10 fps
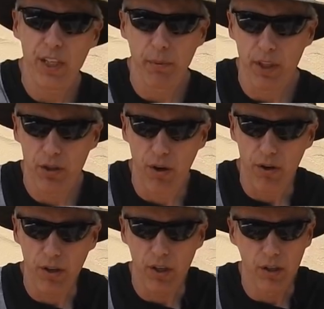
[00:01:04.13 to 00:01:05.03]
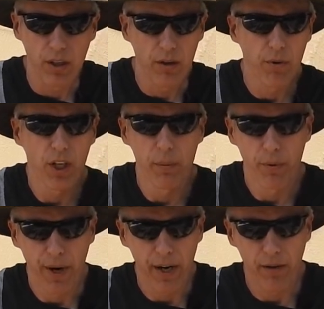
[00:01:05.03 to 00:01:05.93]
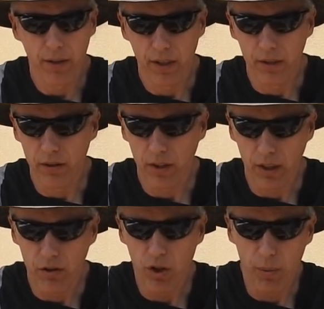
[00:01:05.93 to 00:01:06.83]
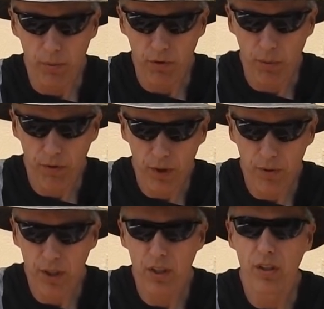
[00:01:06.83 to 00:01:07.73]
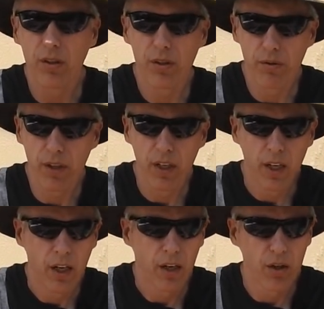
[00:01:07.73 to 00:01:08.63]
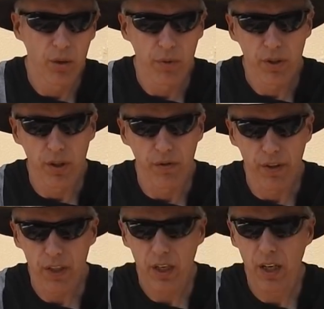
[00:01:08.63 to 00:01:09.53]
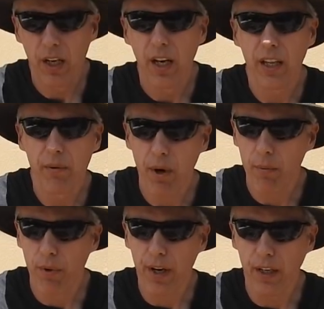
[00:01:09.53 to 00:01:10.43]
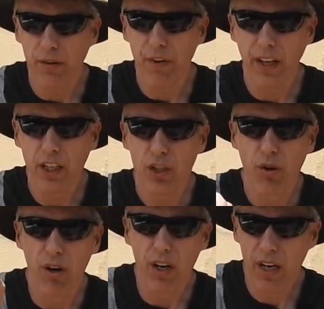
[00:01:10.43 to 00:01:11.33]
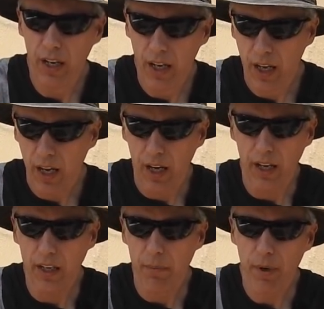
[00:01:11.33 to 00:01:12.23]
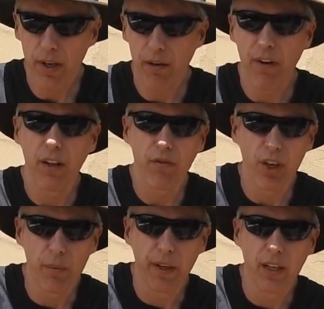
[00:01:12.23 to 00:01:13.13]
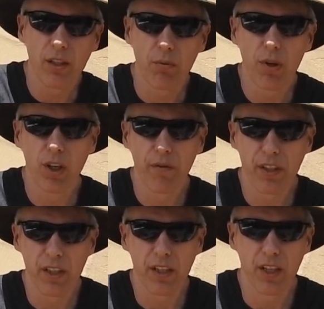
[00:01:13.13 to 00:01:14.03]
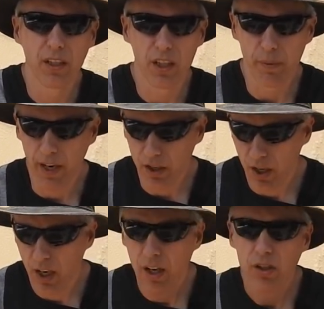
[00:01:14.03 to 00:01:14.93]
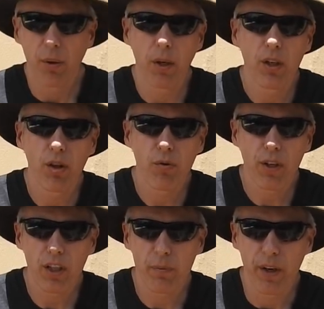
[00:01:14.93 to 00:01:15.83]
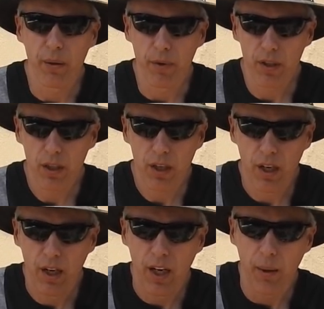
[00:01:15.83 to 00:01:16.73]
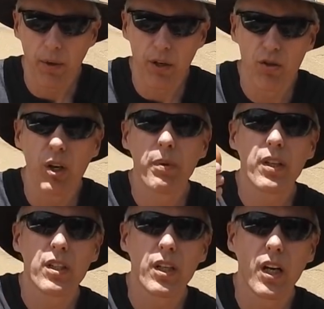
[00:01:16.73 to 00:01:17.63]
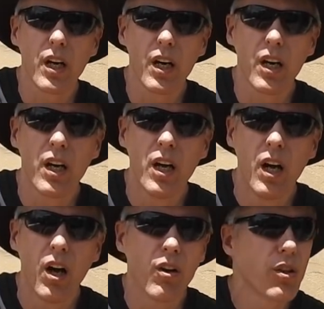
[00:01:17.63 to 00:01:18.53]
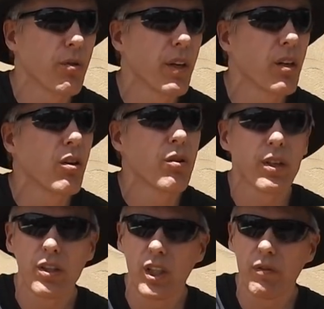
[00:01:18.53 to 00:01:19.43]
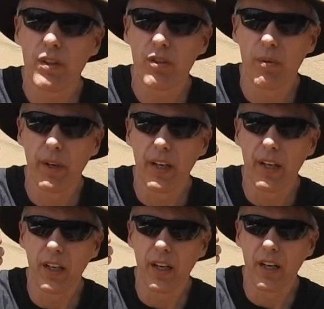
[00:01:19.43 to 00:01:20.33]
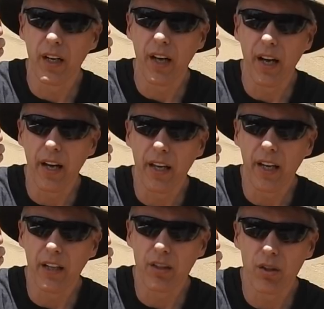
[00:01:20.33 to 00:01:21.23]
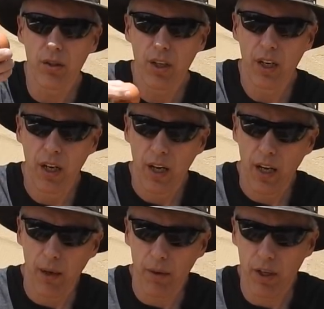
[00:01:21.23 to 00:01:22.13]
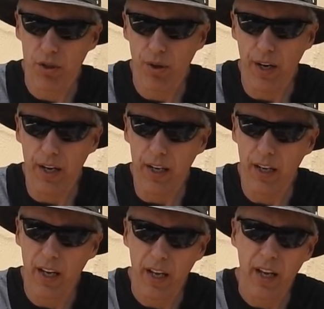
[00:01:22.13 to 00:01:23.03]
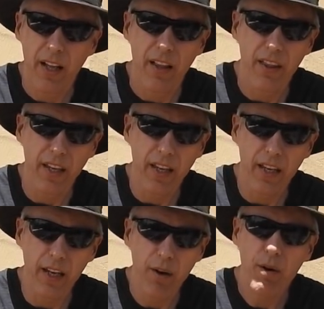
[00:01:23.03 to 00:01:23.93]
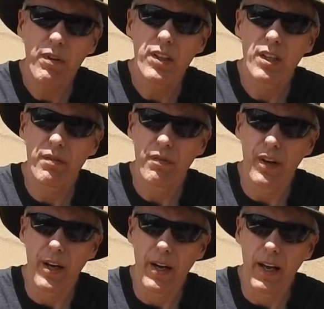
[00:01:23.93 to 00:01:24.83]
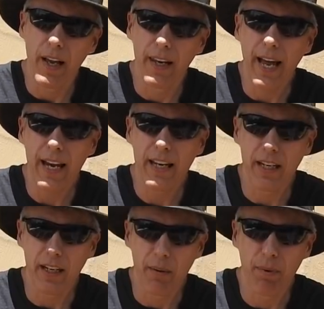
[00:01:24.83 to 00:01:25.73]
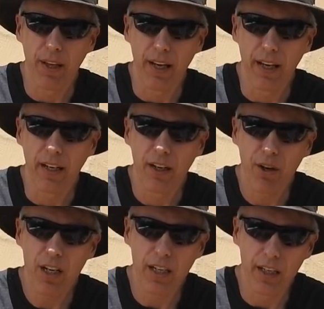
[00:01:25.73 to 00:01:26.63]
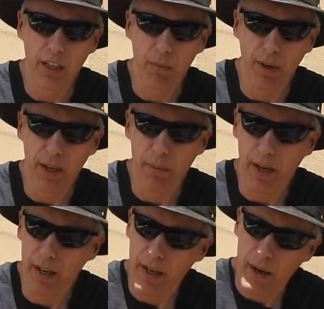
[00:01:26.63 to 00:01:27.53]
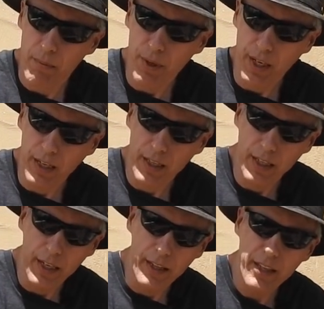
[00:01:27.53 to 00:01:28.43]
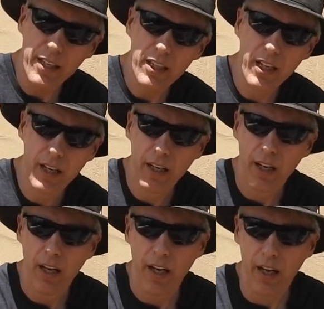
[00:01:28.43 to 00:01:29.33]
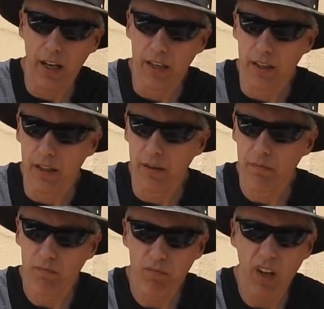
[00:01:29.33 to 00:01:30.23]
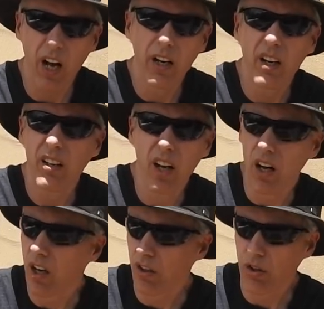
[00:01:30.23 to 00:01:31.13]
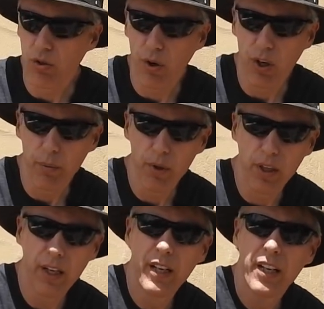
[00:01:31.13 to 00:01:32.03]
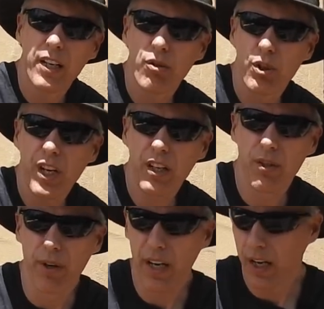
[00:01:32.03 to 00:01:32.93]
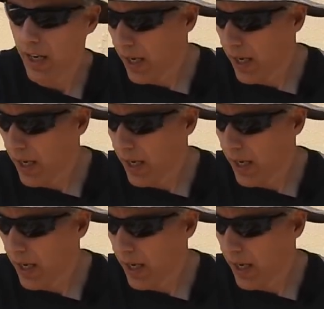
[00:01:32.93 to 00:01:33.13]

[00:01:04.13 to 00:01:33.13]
are reasonably strong, you can uh, roll them around, you can, you can drop them from a few inches onto a, a normal surface and they won't break, they're fairly strong. Uh, but if I throw them against the wall, obviously it's going to smash. So I'm going to do three experiments. I'm going to drop it uh, onto a concrete surface from a, uh, a, high altitude. I'm going to try the equivalent of uh, landing a plane, crash landing a plane by bringing it in like this at a, an uncontrollable trajectory.